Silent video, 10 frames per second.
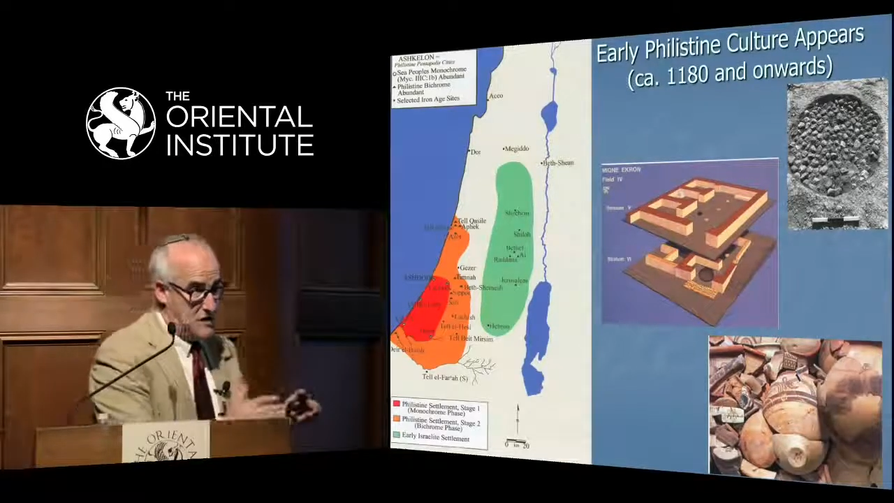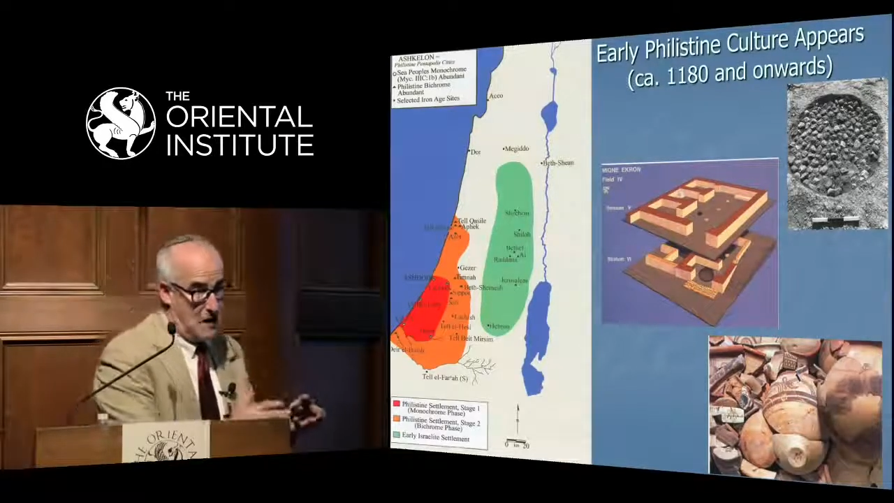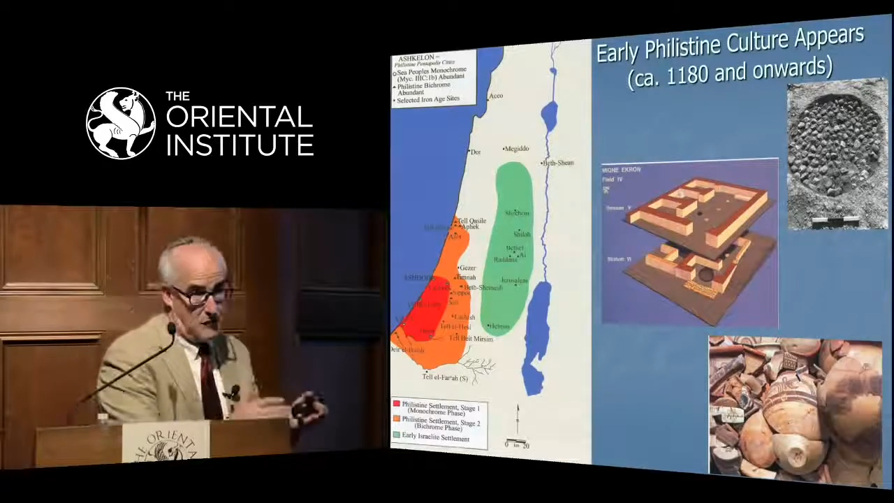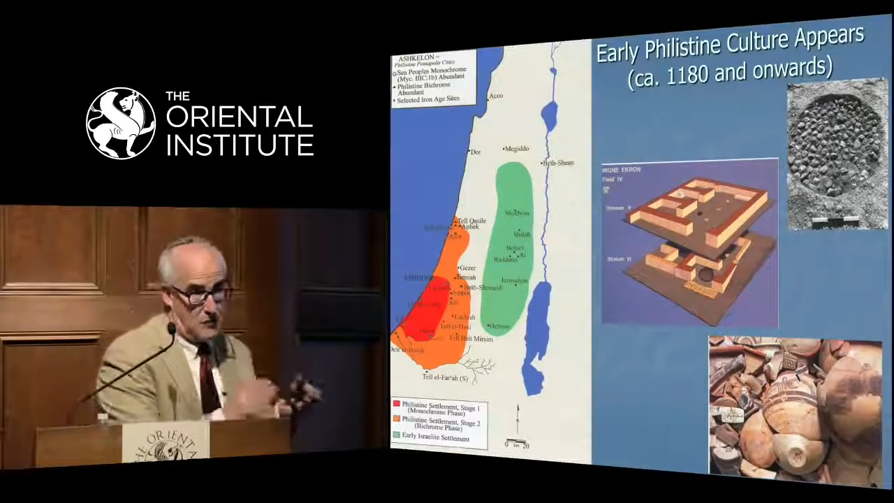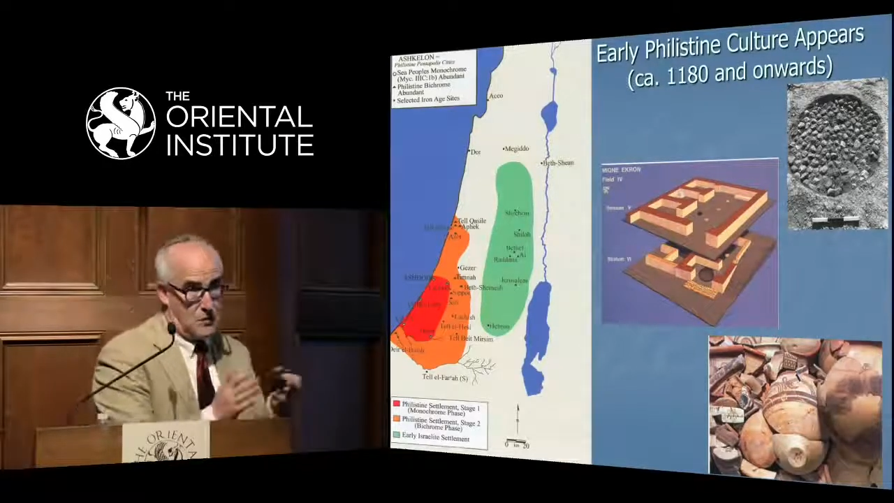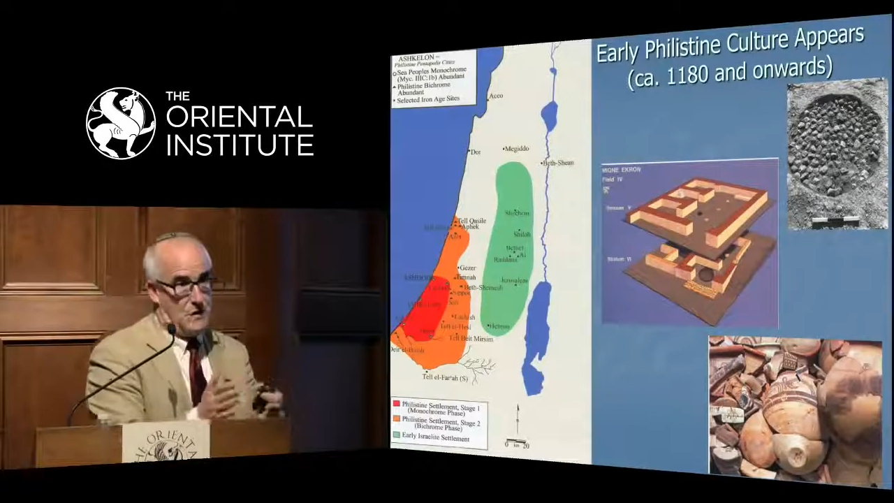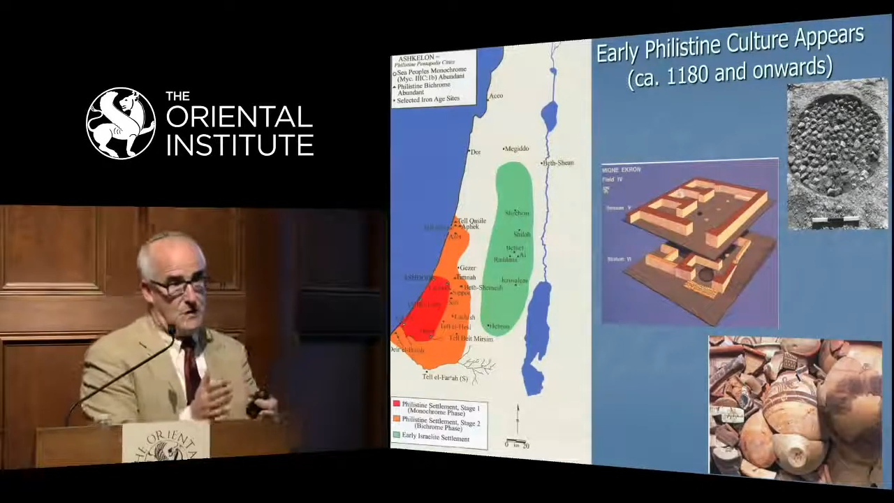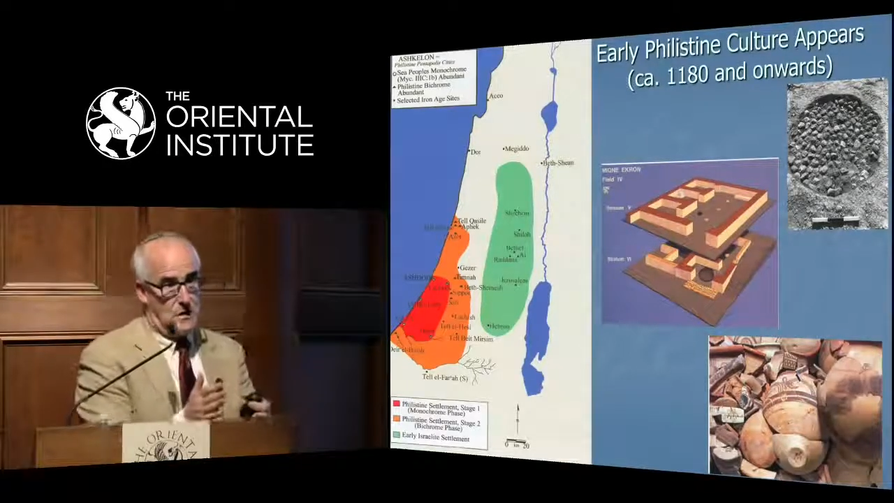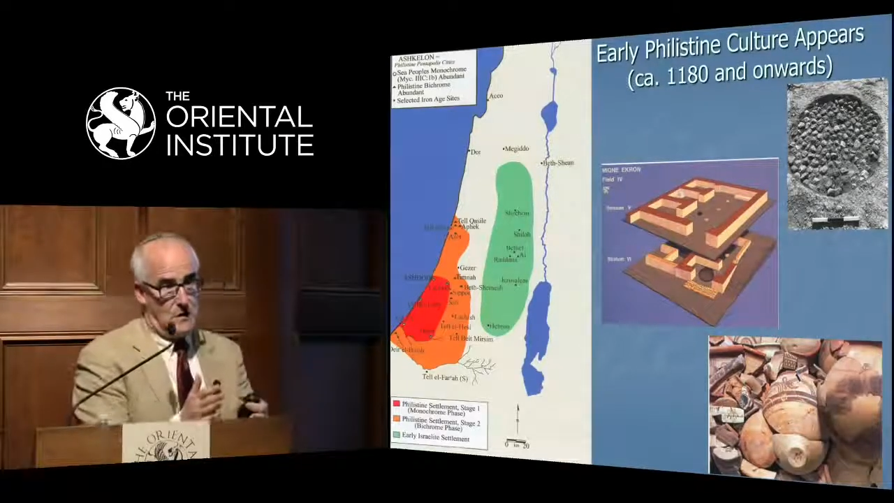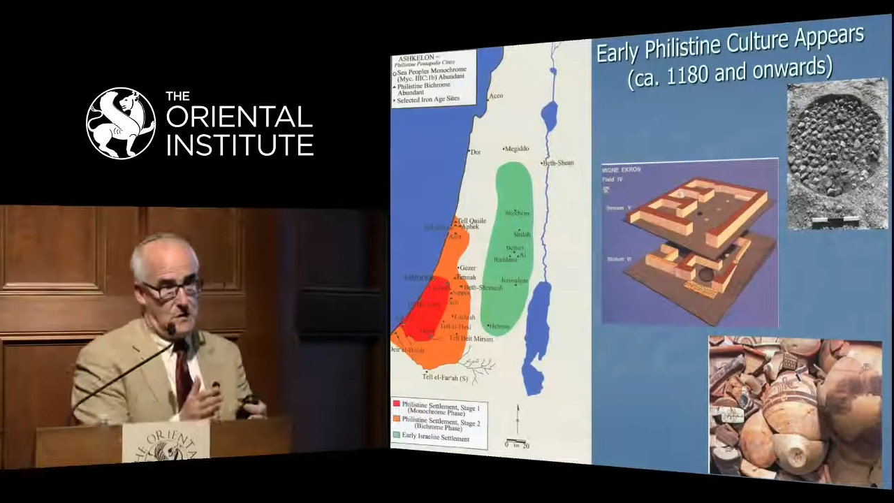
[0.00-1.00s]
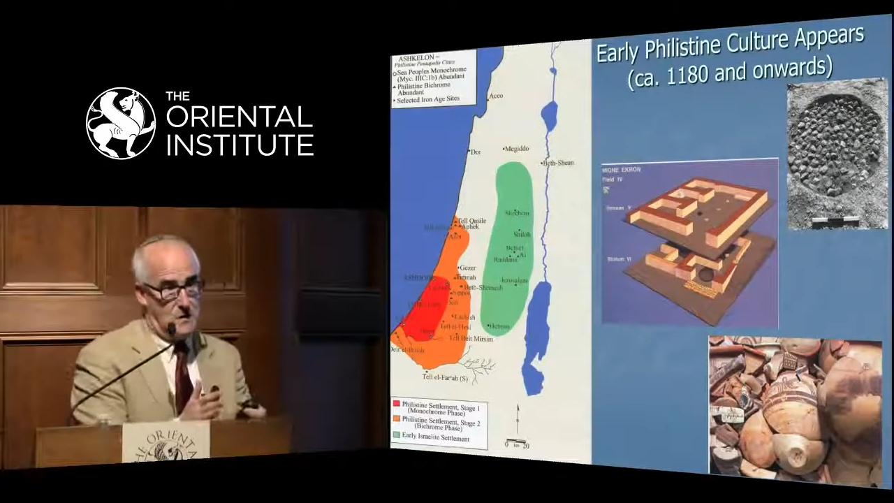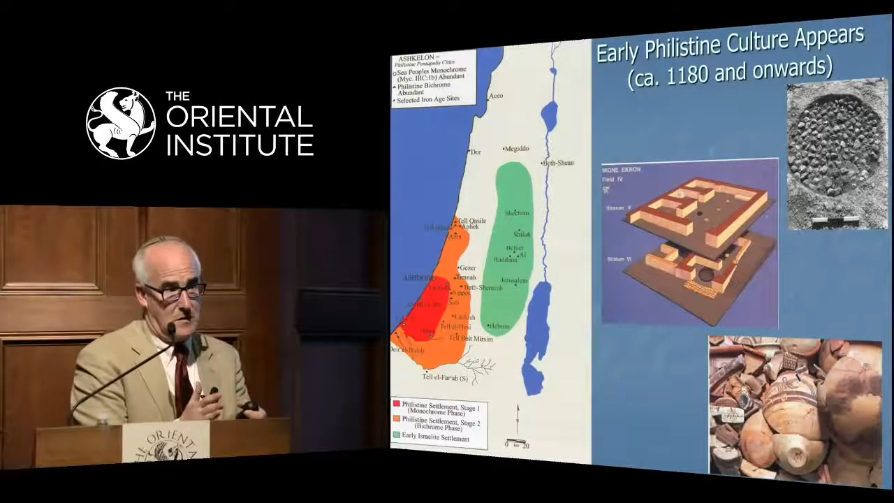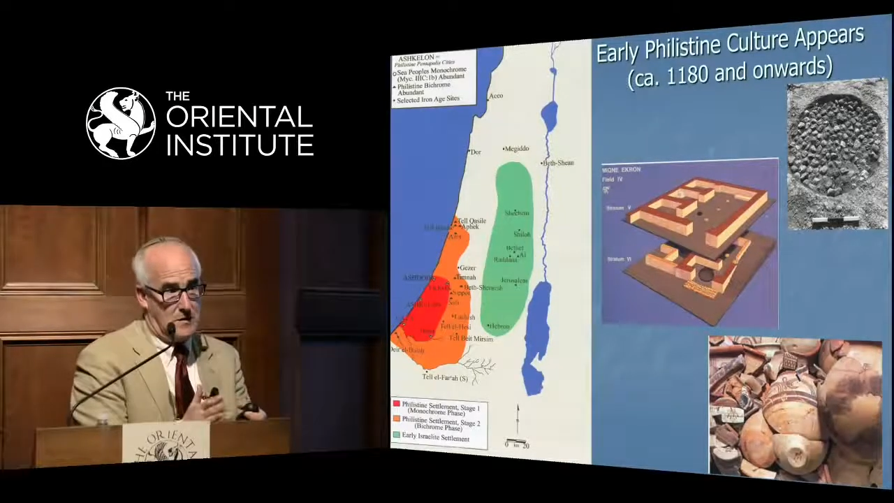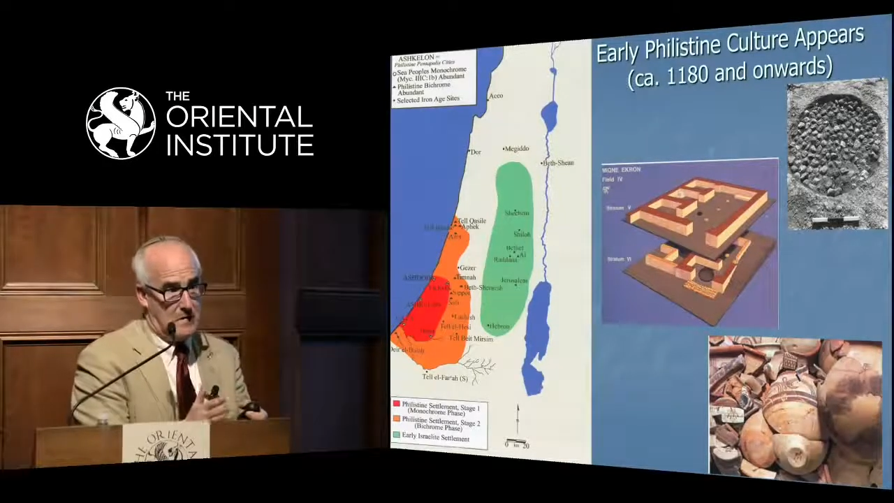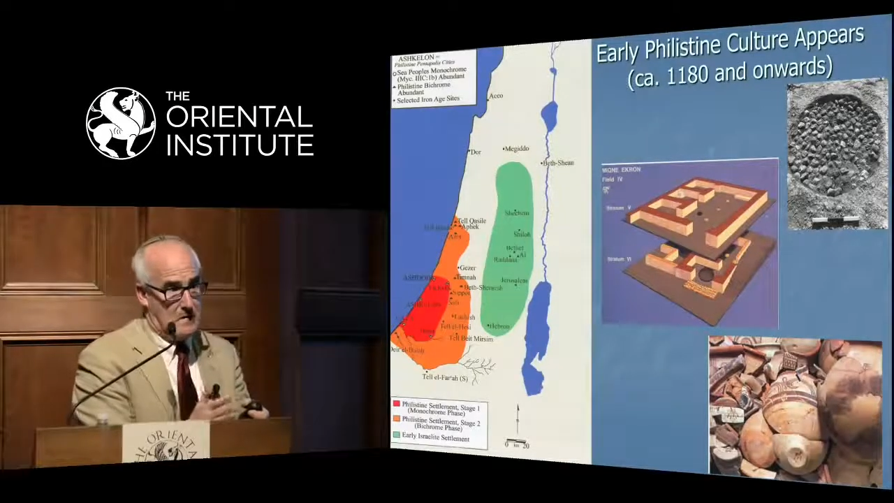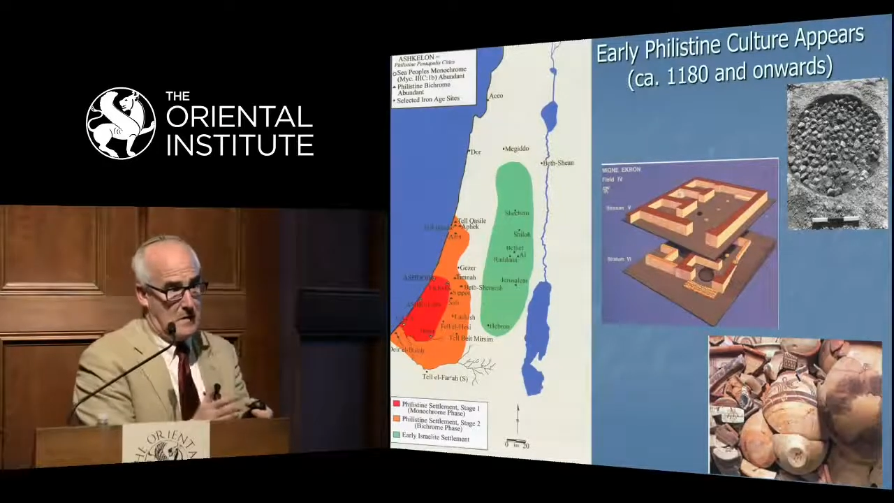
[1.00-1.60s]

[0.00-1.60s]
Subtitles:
after 1200,